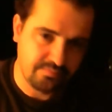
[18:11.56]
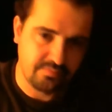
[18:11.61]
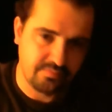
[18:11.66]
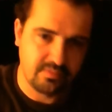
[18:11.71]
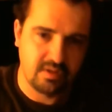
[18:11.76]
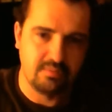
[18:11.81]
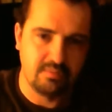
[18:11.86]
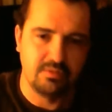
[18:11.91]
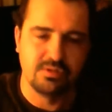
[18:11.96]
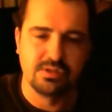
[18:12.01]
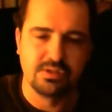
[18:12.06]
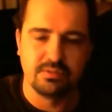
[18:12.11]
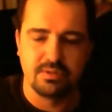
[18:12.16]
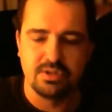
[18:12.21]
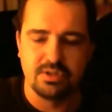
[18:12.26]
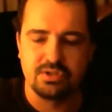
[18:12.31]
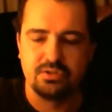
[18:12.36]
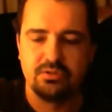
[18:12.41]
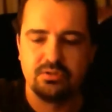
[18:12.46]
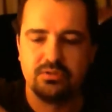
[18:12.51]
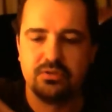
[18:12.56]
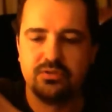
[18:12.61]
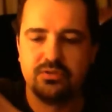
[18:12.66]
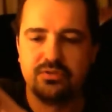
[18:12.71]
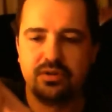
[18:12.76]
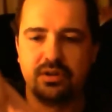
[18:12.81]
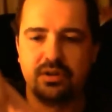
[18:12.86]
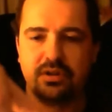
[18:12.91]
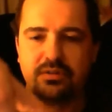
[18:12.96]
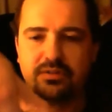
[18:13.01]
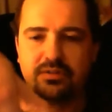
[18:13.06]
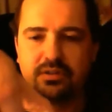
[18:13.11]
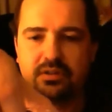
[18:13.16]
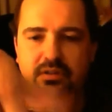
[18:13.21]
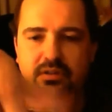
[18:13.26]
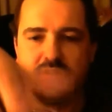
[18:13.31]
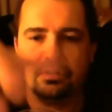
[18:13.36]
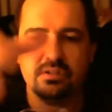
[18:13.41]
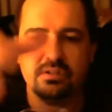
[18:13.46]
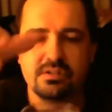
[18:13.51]
I'm using my shirt to dry off the
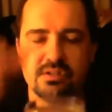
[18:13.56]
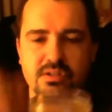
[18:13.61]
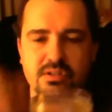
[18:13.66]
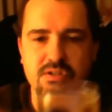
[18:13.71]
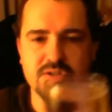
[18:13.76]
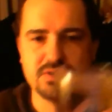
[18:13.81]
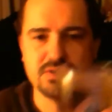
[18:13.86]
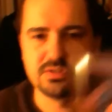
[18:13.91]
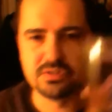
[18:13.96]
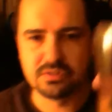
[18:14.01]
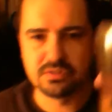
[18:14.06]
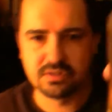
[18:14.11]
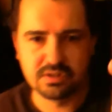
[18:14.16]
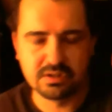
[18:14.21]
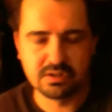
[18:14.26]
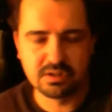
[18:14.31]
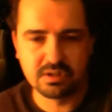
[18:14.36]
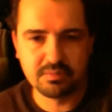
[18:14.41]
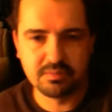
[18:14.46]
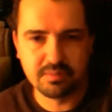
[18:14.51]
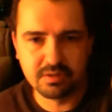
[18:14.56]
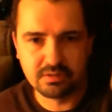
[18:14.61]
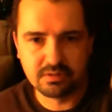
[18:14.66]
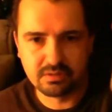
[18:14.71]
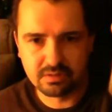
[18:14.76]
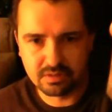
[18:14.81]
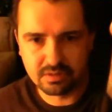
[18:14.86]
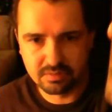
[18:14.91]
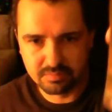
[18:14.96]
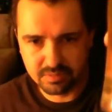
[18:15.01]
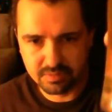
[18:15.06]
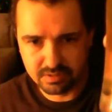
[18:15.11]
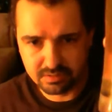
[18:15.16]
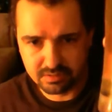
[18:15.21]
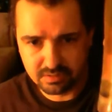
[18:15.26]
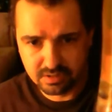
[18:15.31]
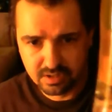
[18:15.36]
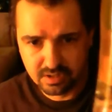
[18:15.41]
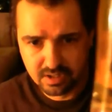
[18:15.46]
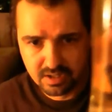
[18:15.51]
condensation so you can get a better look at the beer.
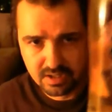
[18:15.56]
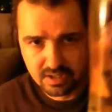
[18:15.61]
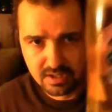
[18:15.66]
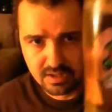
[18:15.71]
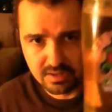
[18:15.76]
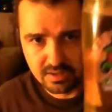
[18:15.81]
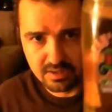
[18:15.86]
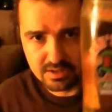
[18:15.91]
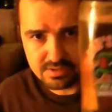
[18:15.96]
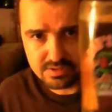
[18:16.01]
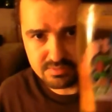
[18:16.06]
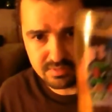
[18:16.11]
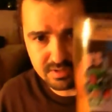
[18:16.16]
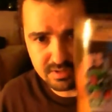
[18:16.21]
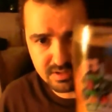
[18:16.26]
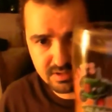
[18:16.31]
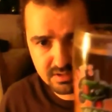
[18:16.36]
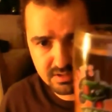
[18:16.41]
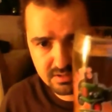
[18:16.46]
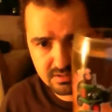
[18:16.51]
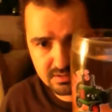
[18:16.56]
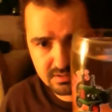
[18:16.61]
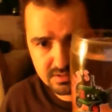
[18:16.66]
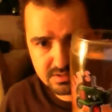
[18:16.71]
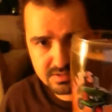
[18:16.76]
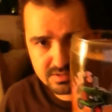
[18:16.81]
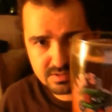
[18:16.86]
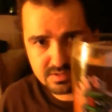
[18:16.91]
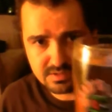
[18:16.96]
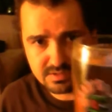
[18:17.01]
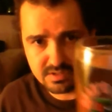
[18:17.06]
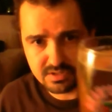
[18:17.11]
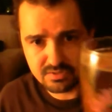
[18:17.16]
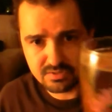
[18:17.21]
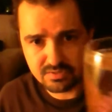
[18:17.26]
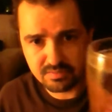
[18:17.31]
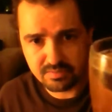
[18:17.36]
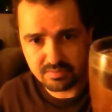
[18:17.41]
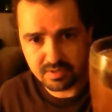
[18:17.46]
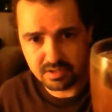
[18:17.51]
This one here is a
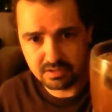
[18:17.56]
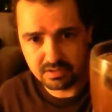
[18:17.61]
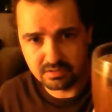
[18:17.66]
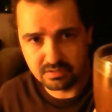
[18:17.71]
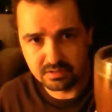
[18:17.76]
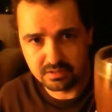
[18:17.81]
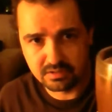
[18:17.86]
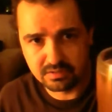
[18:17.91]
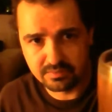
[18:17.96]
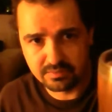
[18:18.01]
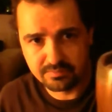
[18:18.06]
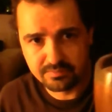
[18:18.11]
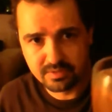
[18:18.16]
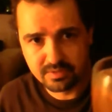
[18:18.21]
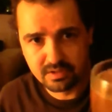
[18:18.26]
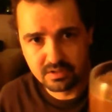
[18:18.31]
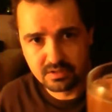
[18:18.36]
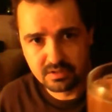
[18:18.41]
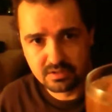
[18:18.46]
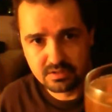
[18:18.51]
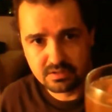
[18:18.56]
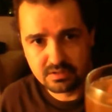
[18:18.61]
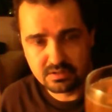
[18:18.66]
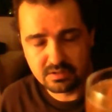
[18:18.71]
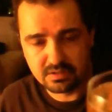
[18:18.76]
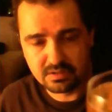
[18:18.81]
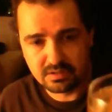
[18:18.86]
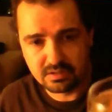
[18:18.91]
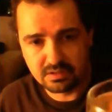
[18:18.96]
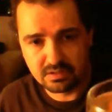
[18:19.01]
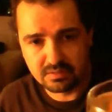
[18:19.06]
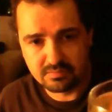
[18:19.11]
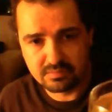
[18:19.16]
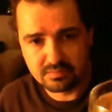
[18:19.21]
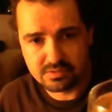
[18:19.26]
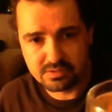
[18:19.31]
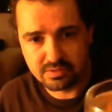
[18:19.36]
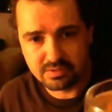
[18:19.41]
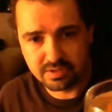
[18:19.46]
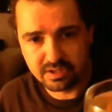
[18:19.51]
Citra Pale Ale.
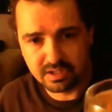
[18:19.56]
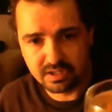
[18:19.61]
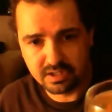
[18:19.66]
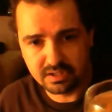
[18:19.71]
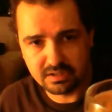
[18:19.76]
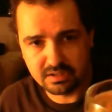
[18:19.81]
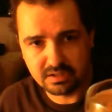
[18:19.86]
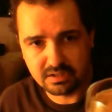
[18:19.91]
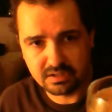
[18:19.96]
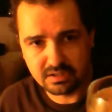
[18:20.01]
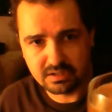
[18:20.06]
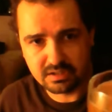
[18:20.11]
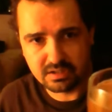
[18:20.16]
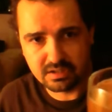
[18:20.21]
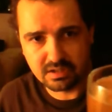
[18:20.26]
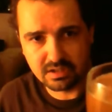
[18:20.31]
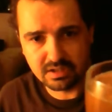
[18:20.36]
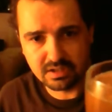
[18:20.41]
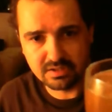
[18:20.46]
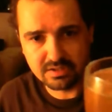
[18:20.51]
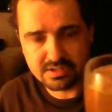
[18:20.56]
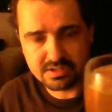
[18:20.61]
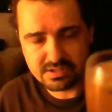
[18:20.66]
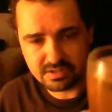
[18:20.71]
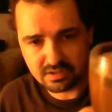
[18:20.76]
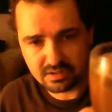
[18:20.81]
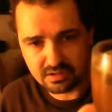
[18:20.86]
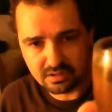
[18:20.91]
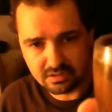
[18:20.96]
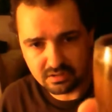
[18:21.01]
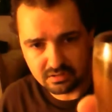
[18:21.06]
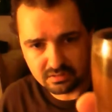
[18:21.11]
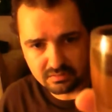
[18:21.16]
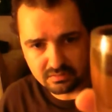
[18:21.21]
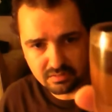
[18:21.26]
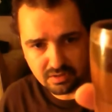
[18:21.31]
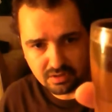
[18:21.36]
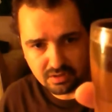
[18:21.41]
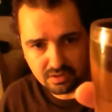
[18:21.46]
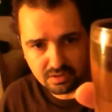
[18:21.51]
So again, it kind of has the color of a
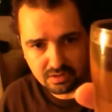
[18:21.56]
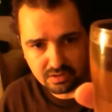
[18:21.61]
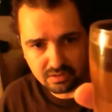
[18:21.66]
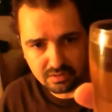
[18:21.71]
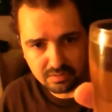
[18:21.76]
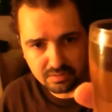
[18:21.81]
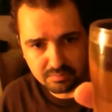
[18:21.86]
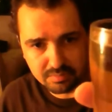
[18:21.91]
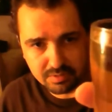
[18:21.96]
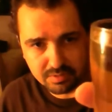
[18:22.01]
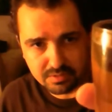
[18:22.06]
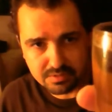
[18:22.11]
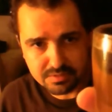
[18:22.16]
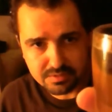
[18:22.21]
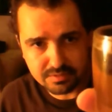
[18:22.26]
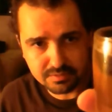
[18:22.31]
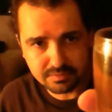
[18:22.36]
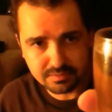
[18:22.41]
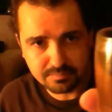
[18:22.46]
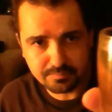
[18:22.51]
lager and pilsner.